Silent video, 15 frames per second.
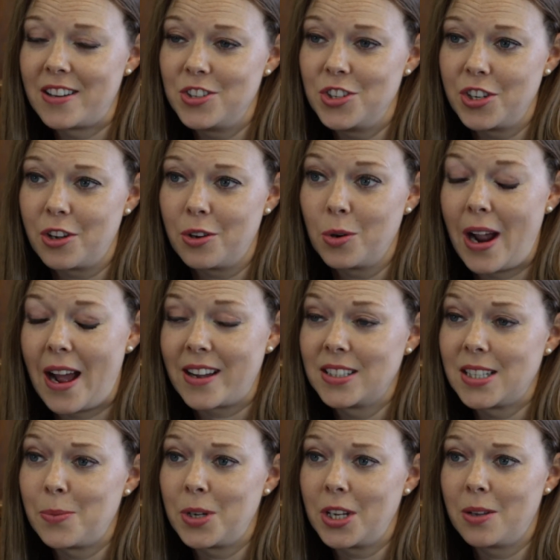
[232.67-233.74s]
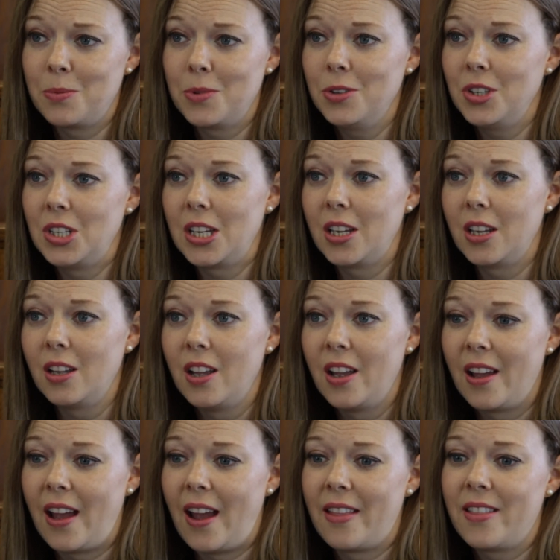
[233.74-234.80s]
NGO or academic community,
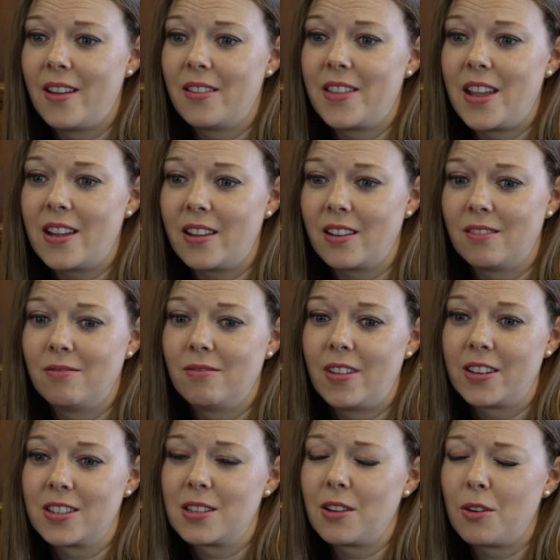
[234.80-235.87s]
and that they can,